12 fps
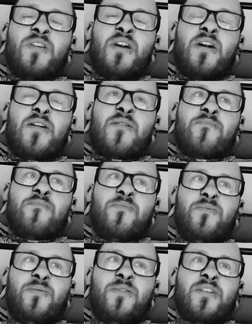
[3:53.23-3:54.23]

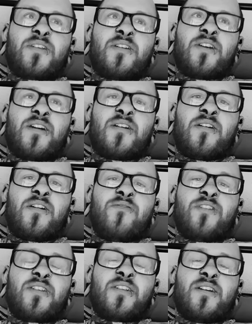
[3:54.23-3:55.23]
So yeah, I've
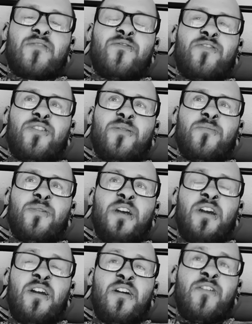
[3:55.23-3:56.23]
just done from
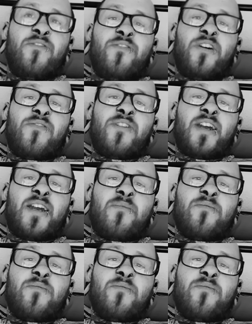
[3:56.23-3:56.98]
5 a.m.